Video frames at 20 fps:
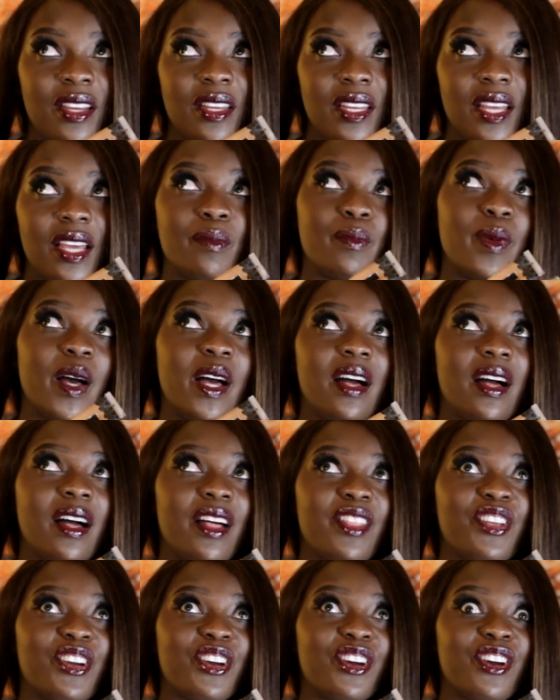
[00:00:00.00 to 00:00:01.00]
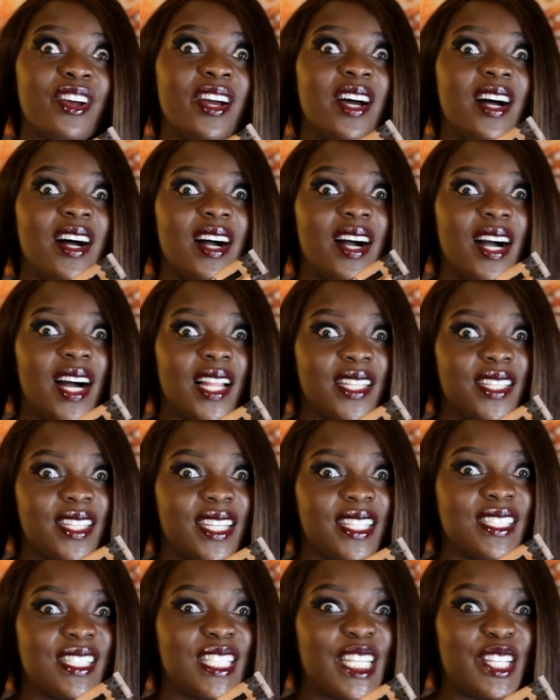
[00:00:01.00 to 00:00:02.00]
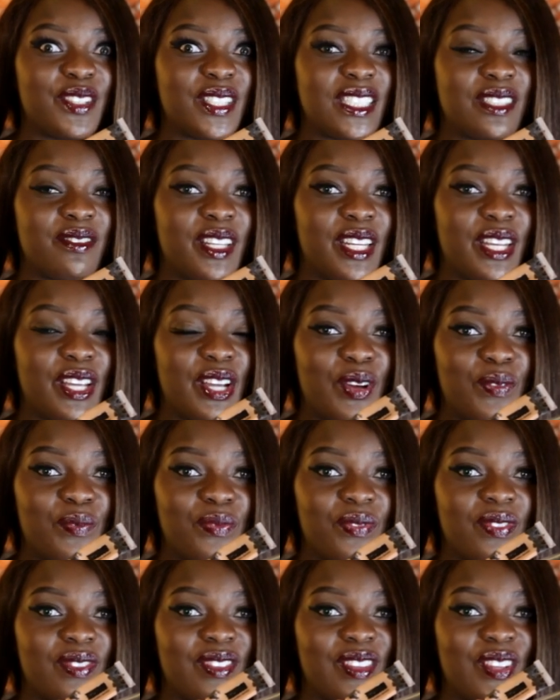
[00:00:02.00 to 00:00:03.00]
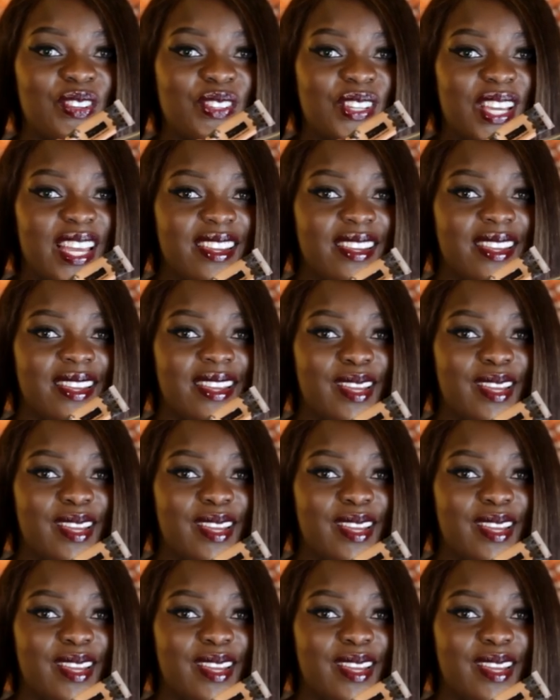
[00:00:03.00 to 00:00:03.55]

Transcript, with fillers: yeah, my other holiday series video, okay?